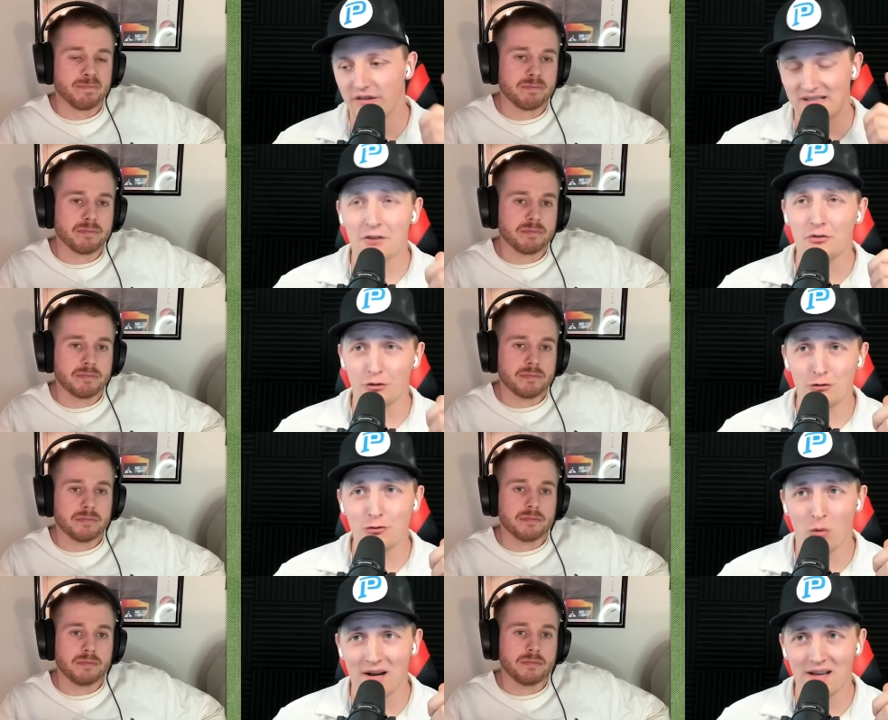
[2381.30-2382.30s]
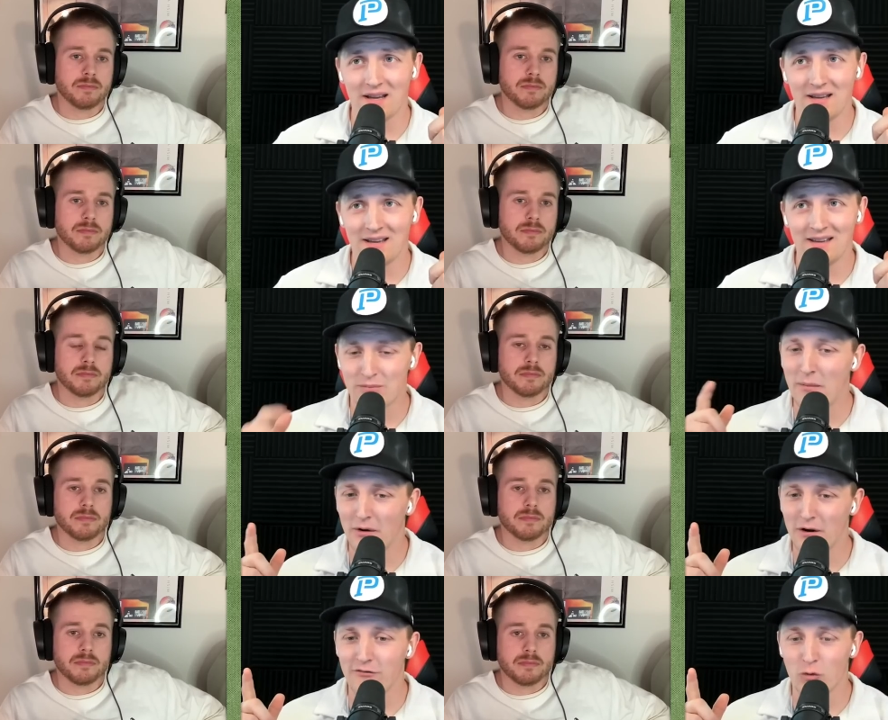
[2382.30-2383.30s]
Speaker 1: Well, if he's naturally two twenty, that's probably
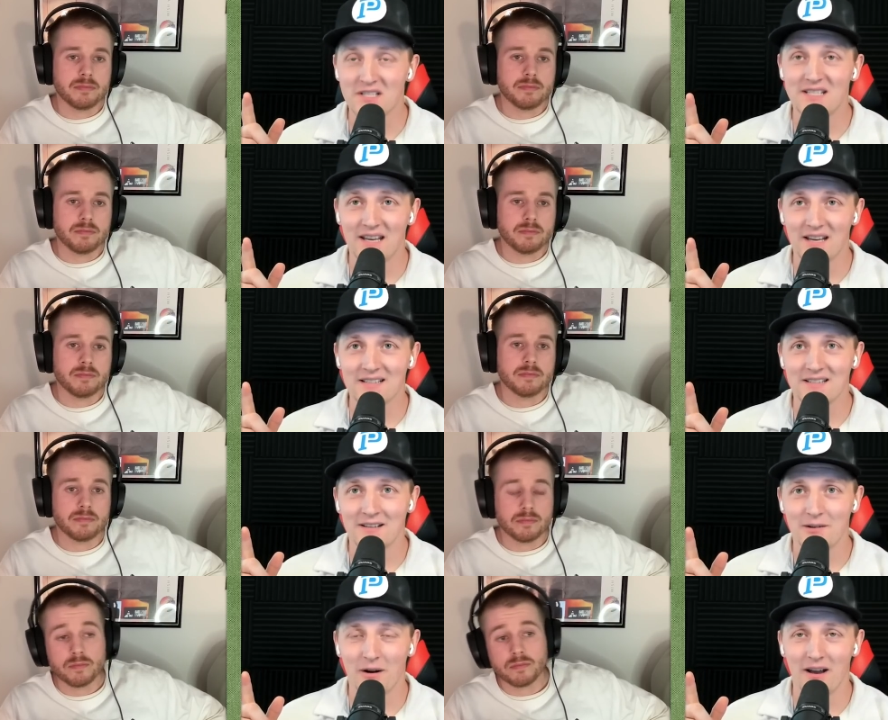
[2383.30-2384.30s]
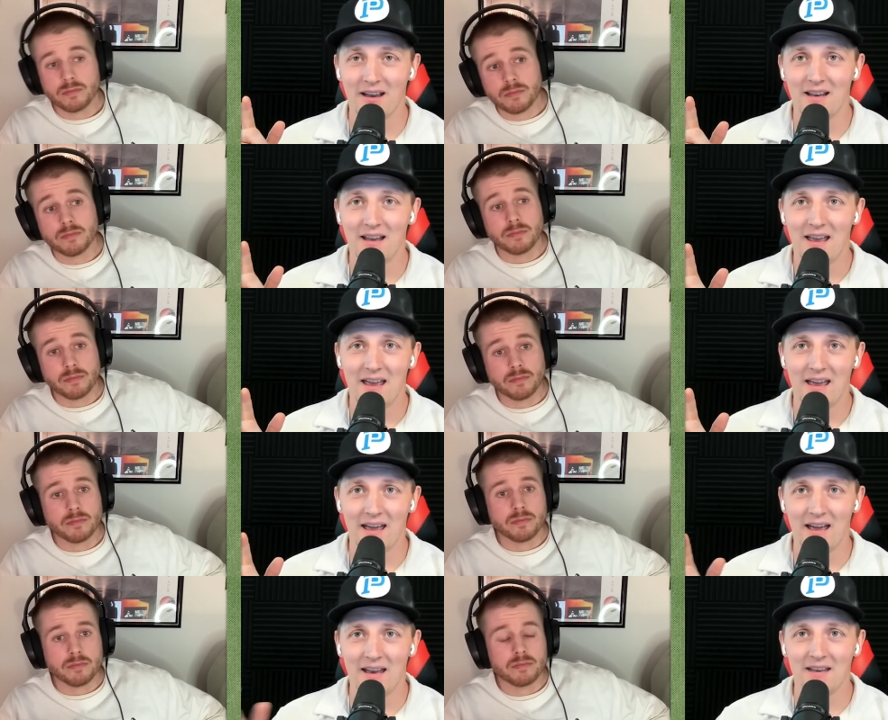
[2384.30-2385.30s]
around a four six, right?
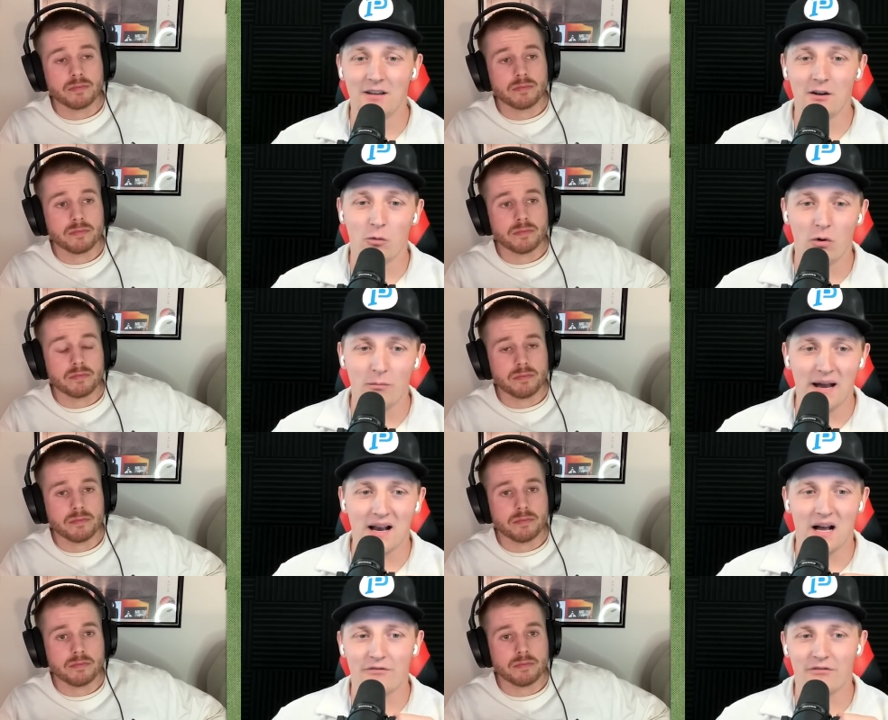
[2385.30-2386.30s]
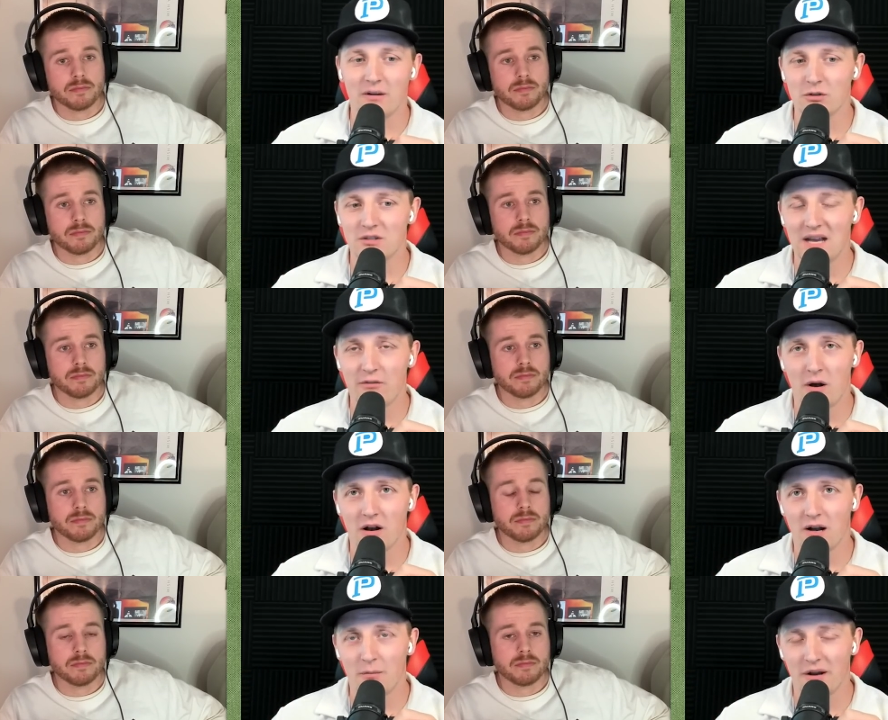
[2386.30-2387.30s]
And you know, my comp for him was David
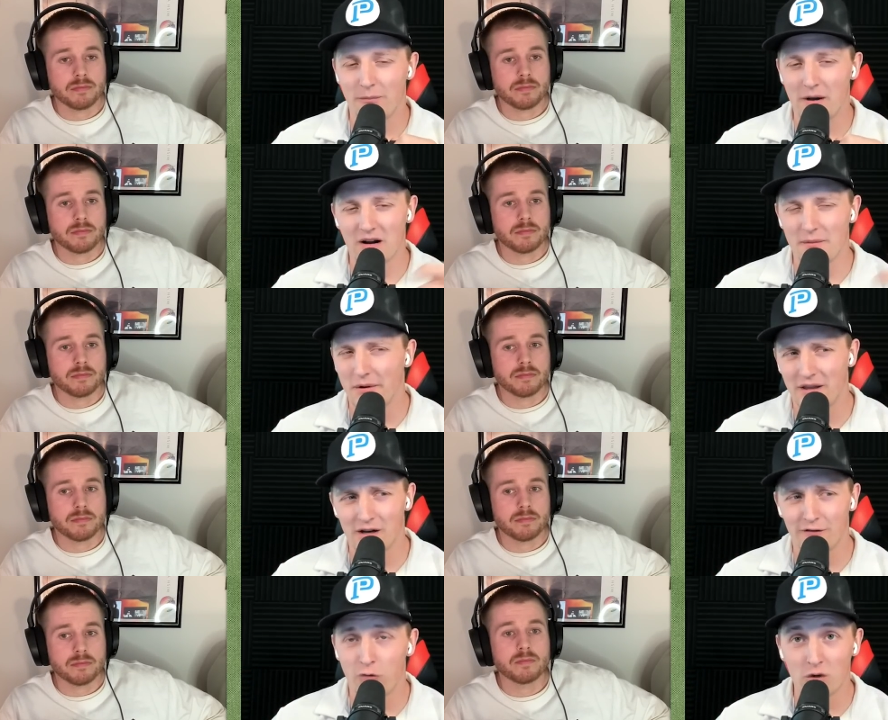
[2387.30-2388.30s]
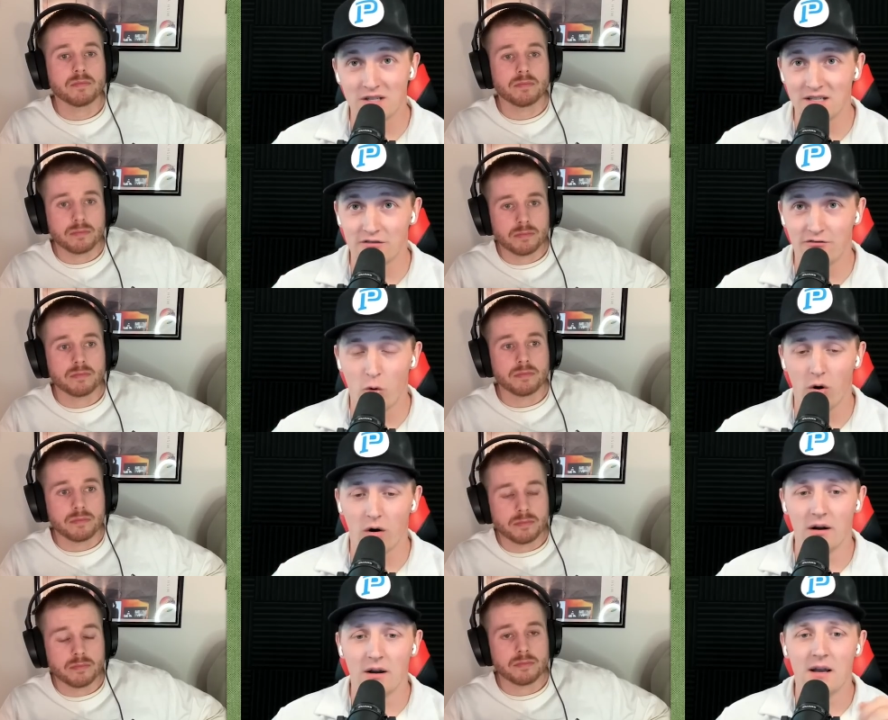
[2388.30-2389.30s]
Montgomery, and Montgomery ran like a four six
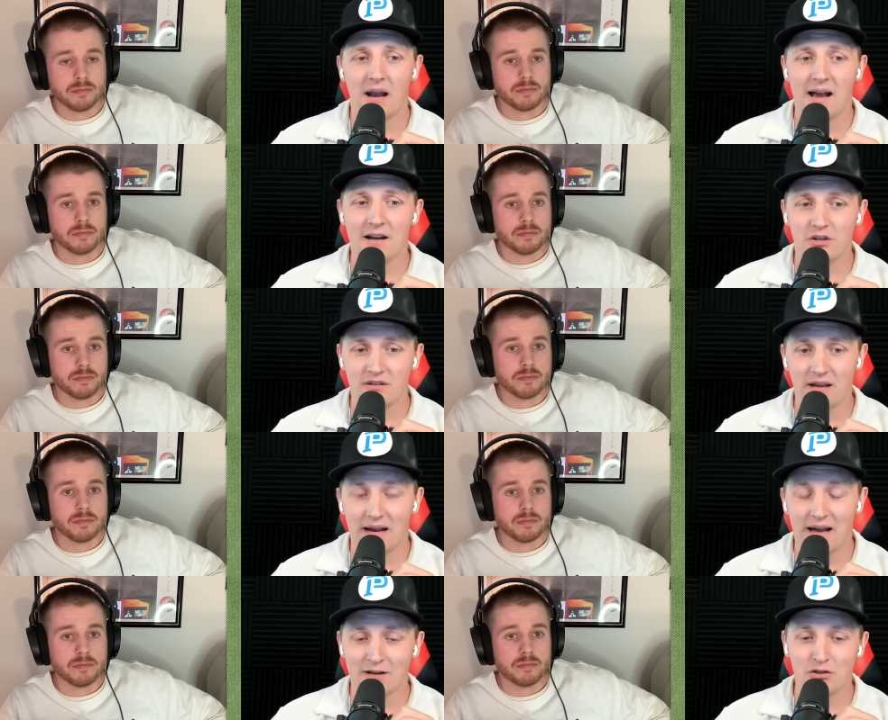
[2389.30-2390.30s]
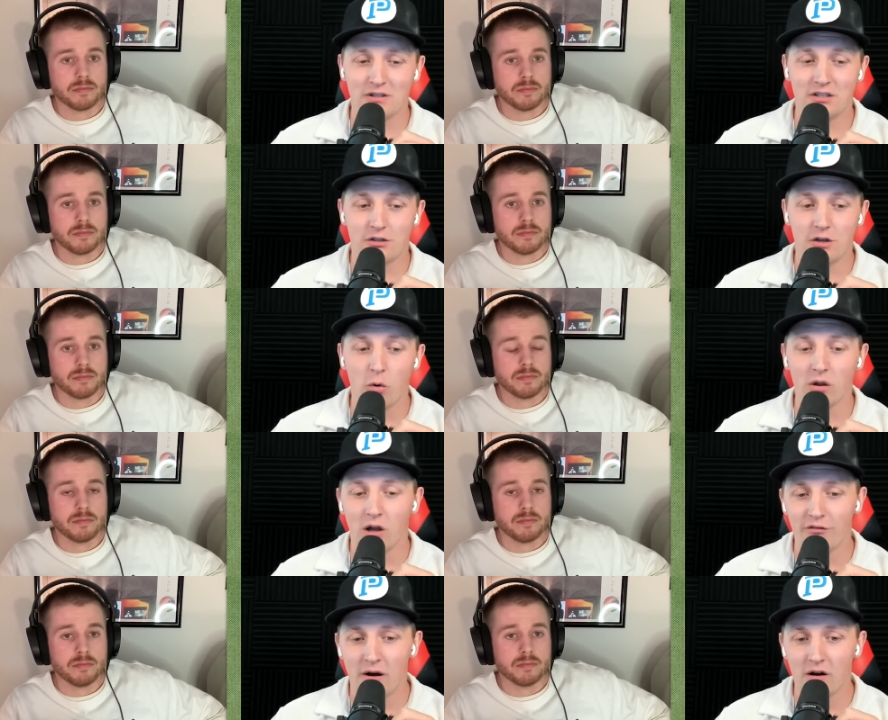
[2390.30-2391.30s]
four. And I actually, I actually don't
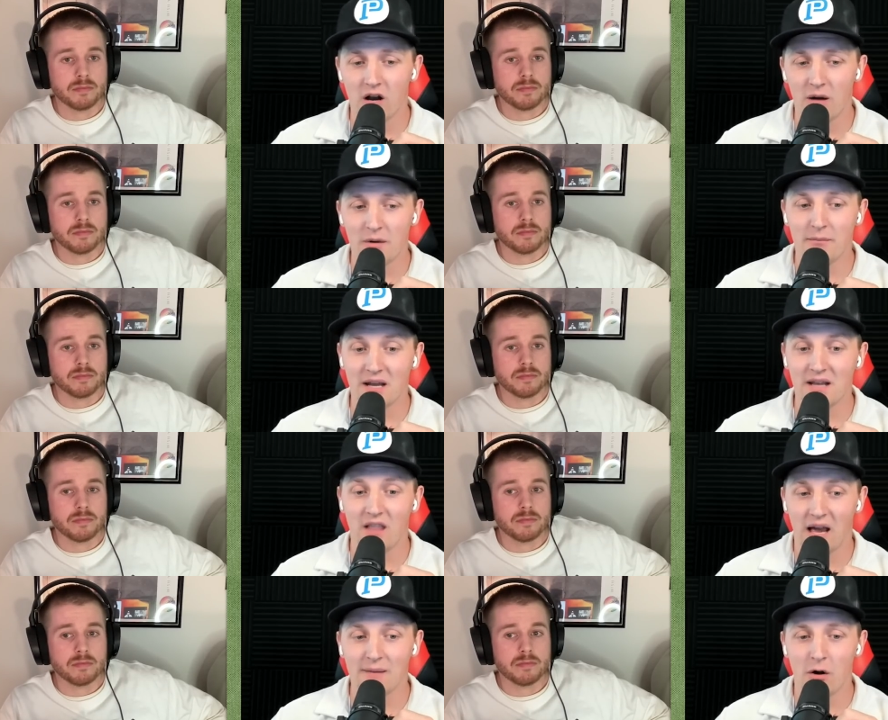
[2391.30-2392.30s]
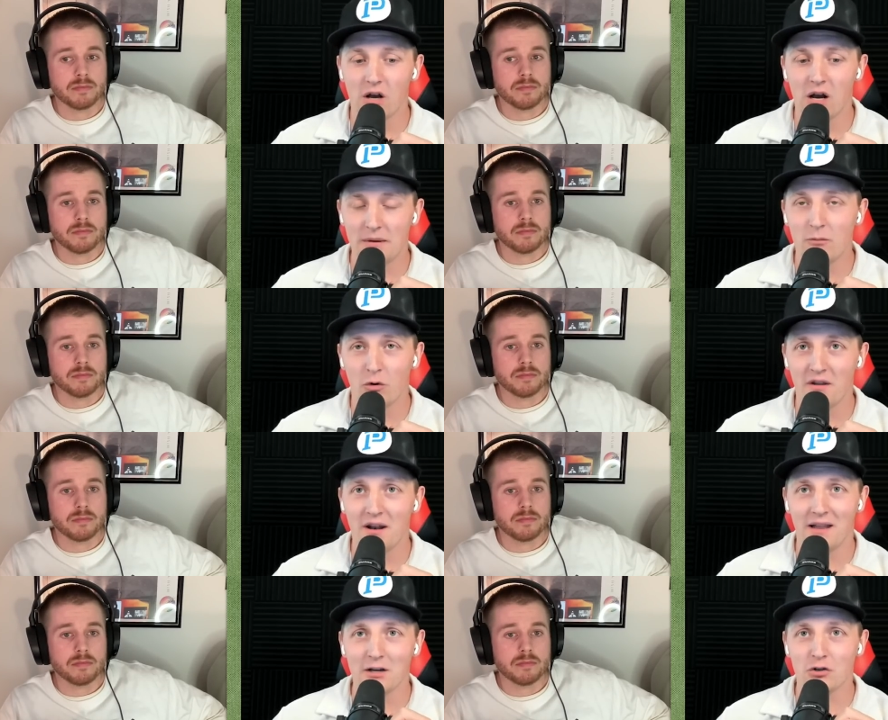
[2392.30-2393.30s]
love Montgomery, but I like Montgomery more than
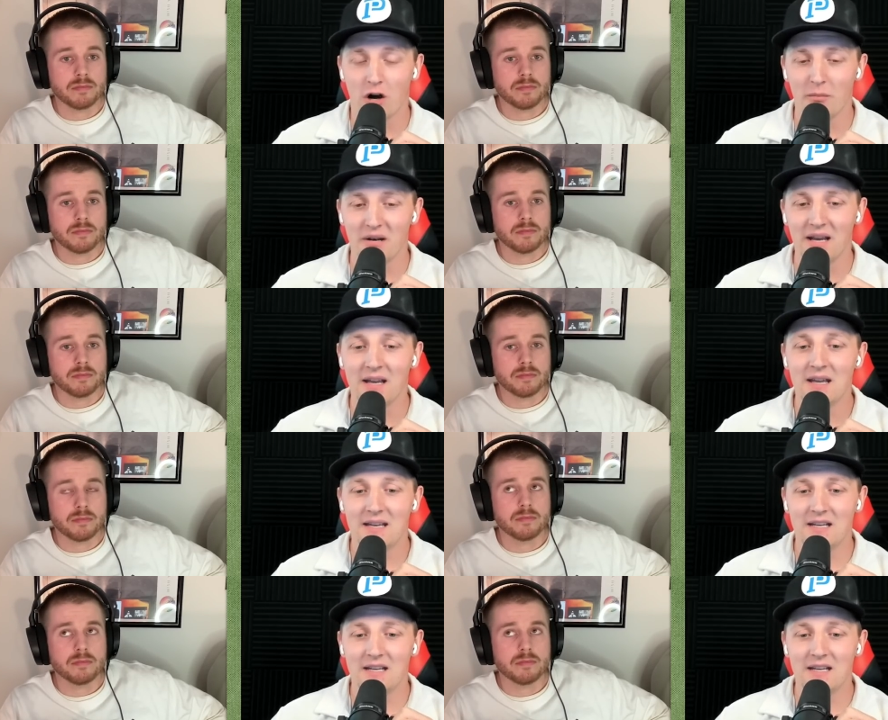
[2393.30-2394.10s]
I like Charbonnet